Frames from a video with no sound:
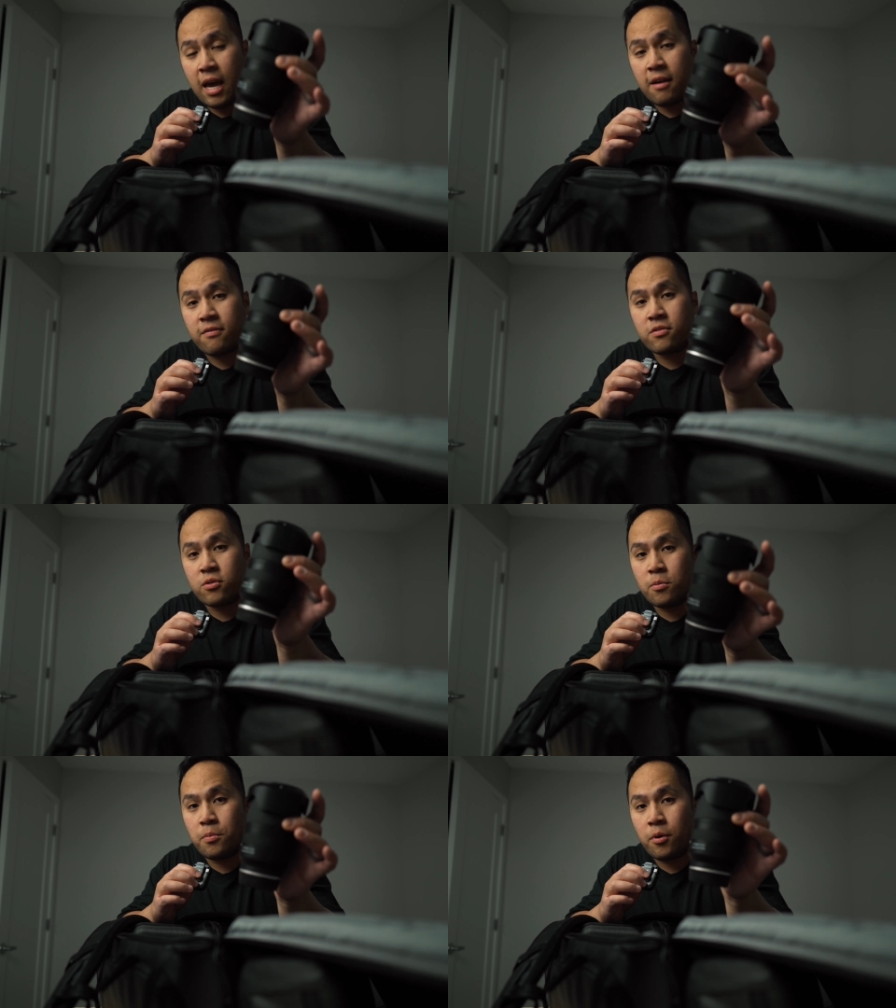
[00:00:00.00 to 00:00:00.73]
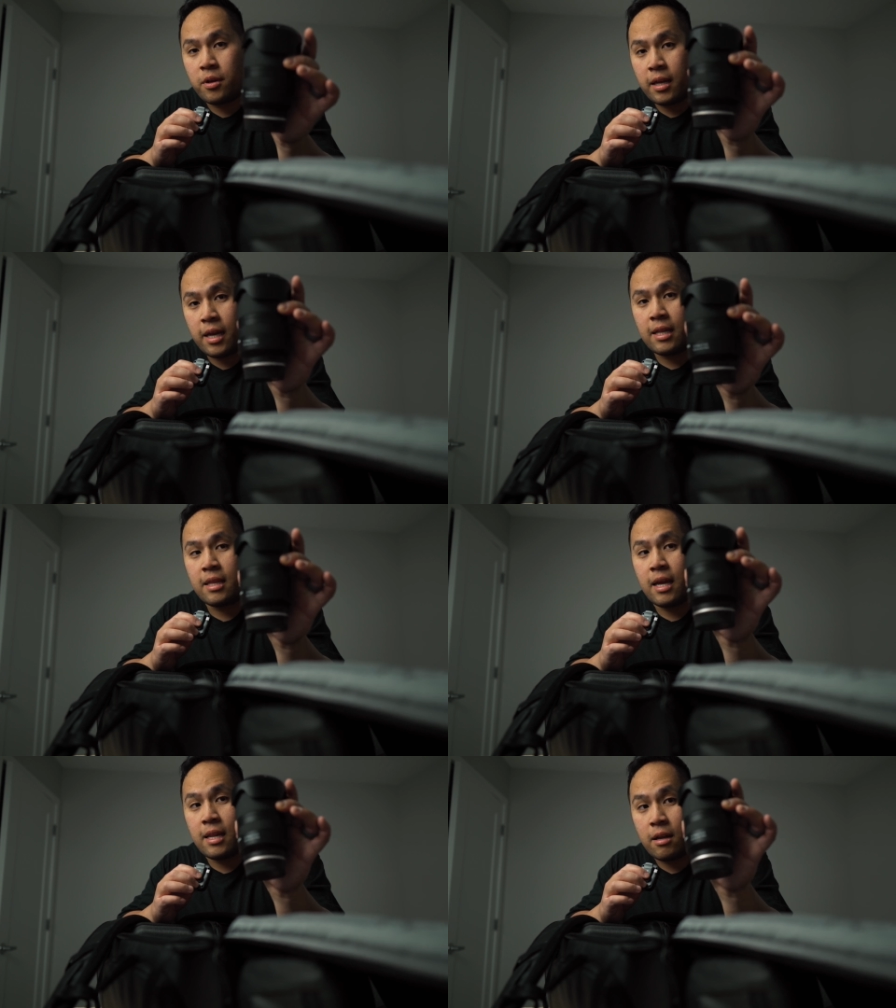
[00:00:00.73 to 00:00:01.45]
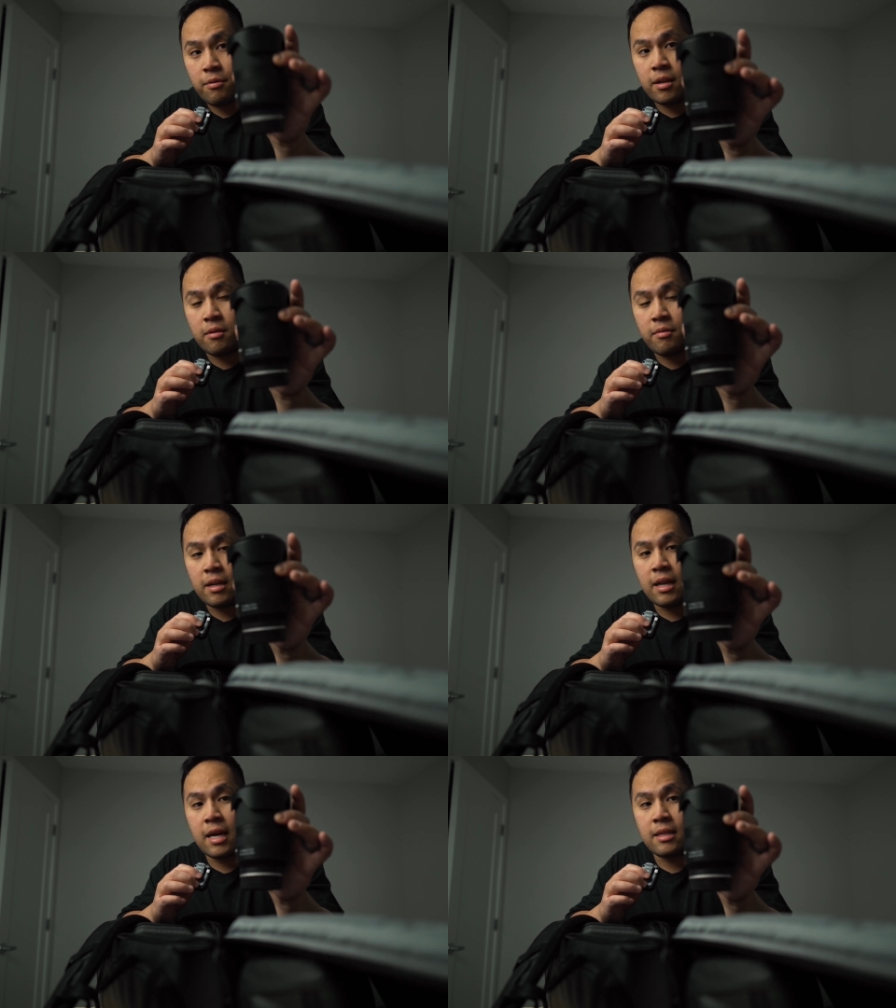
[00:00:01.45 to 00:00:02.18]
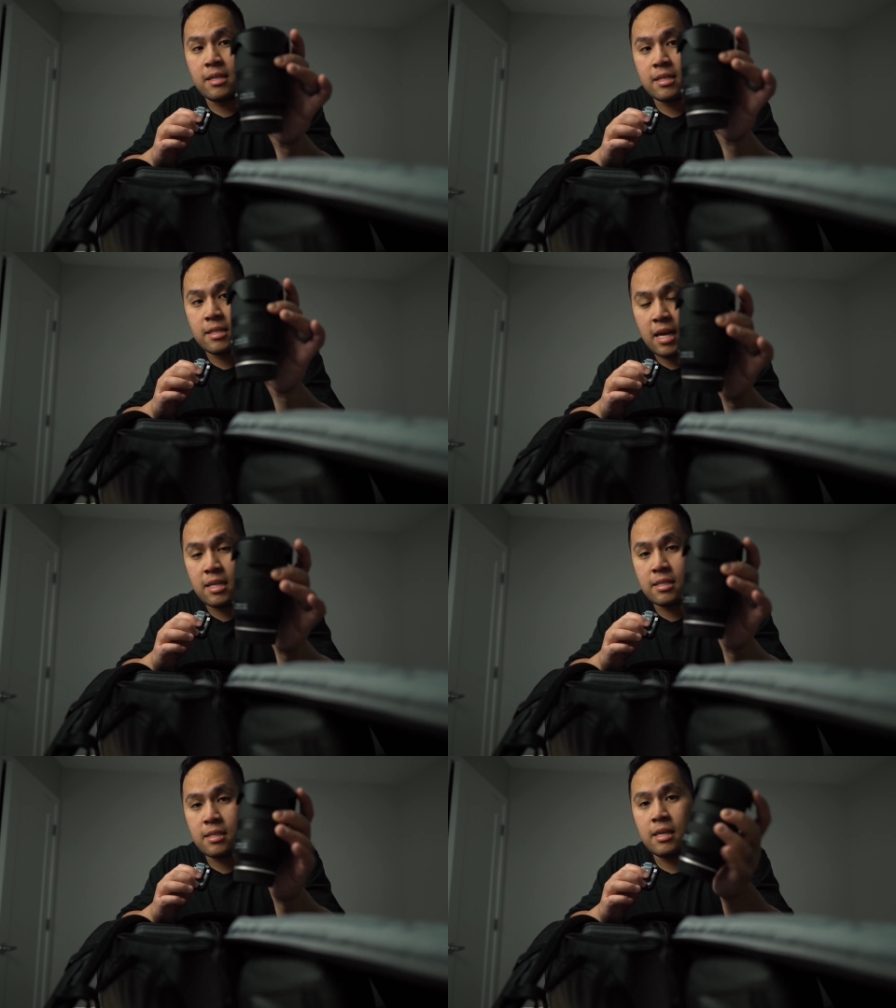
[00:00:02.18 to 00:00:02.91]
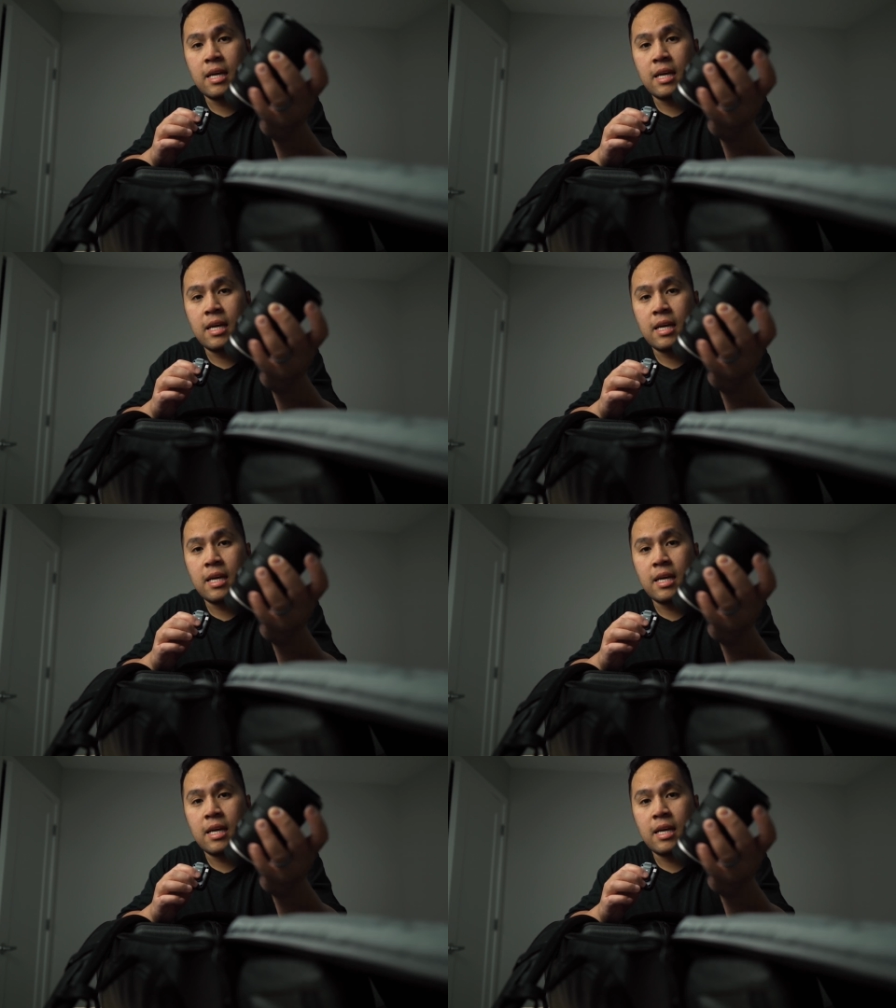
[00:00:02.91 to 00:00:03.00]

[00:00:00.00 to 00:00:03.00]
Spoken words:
f2.8, and I really like this lens.